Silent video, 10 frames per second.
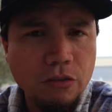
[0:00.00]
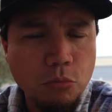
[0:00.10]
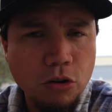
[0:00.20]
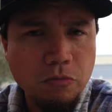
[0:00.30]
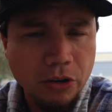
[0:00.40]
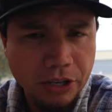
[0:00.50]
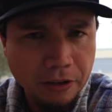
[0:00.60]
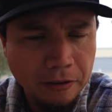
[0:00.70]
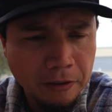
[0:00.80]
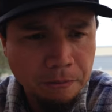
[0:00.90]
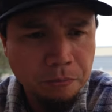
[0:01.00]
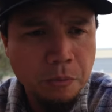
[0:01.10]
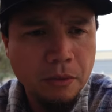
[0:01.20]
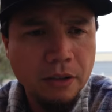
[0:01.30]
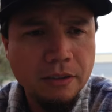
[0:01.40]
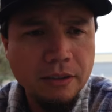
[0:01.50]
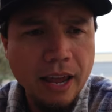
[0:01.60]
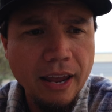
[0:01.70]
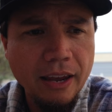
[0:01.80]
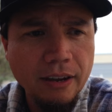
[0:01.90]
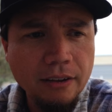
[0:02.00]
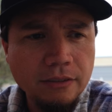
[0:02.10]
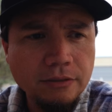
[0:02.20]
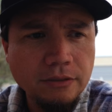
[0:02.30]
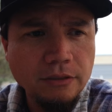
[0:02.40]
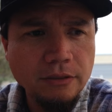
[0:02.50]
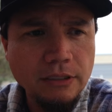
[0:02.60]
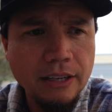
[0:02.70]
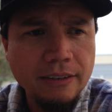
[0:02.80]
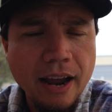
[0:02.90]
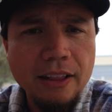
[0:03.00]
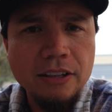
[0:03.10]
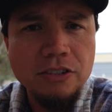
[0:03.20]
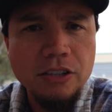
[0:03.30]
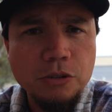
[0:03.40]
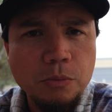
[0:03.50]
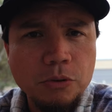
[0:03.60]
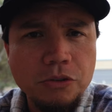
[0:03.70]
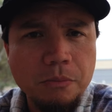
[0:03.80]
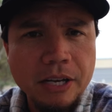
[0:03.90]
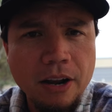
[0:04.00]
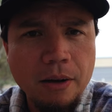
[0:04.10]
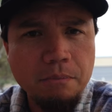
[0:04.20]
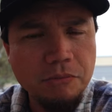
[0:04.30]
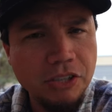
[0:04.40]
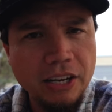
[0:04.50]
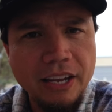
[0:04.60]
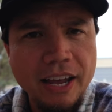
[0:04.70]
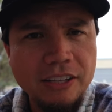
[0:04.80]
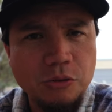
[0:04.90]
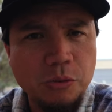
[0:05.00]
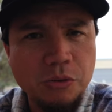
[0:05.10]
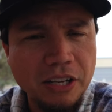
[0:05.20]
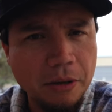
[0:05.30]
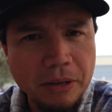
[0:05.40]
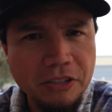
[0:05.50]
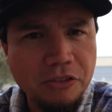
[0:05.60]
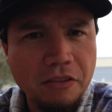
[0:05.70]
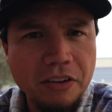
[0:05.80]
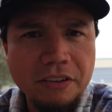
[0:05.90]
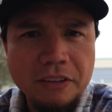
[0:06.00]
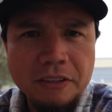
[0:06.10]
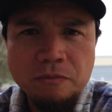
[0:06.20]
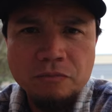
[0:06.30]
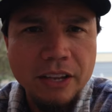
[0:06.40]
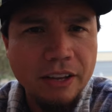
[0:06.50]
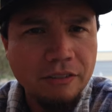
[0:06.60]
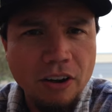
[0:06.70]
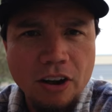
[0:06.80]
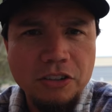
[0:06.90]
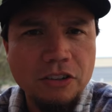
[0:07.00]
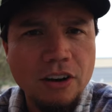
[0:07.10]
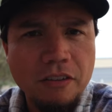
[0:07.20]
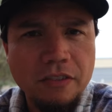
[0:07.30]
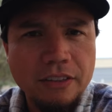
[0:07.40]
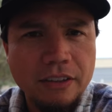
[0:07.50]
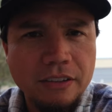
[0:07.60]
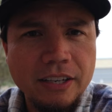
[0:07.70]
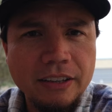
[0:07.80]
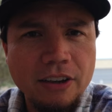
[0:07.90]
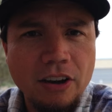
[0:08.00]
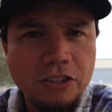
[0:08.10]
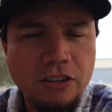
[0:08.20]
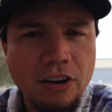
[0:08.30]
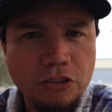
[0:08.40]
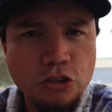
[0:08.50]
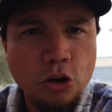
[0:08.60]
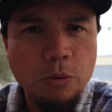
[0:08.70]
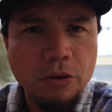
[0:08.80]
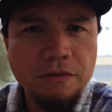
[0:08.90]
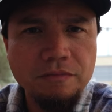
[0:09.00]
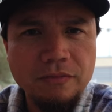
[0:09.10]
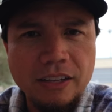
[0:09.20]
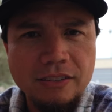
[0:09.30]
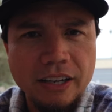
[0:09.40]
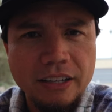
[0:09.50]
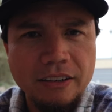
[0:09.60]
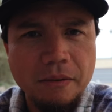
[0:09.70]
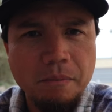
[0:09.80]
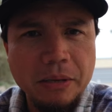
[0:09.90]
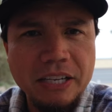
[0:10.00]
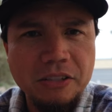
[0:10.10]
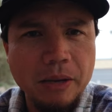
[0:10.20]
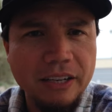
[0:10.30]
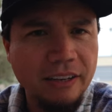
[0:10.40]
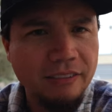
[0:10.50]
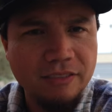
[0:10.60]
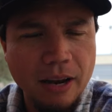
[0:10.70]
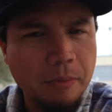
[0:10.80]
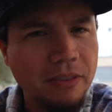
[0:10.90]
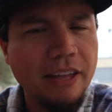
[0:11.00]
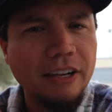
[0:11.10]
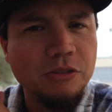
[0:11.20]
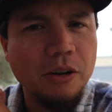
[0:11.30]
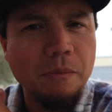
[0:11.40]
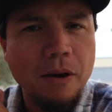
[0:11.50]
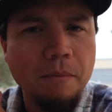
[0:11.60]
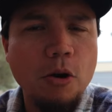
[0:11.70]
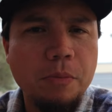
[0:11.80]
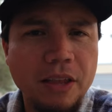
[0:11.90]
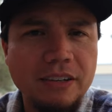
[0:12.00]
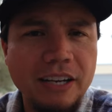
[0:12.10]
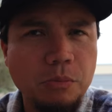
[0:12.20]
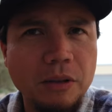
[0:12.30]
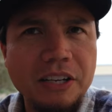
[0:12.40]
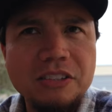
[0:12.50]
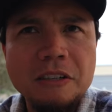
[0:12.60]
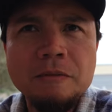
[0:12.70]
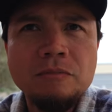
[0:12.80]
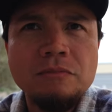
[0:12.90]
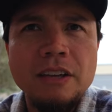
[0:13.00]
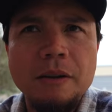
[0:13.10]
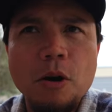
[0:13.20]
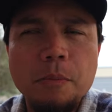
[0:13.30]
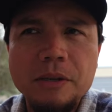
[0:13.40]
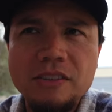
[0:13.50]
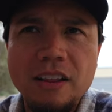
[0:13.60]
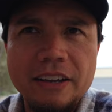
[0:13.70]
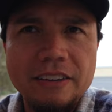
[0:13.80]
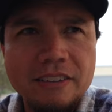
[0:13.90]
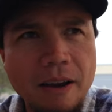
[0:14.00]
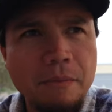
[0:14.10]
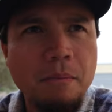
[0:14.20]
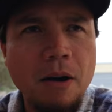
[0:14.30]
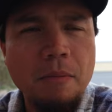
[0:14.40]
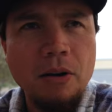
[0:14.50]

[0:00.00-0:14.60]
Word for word: of Morph Market. Today in Dallas, they're supposed to meet up, shake hands, they're supposed to take a picture of it and auction it off at the Tinley auction in October as like a peacemaking type of thing. So I'm, I'm hoping that takes place. I'm hoping it's not like the time that Bob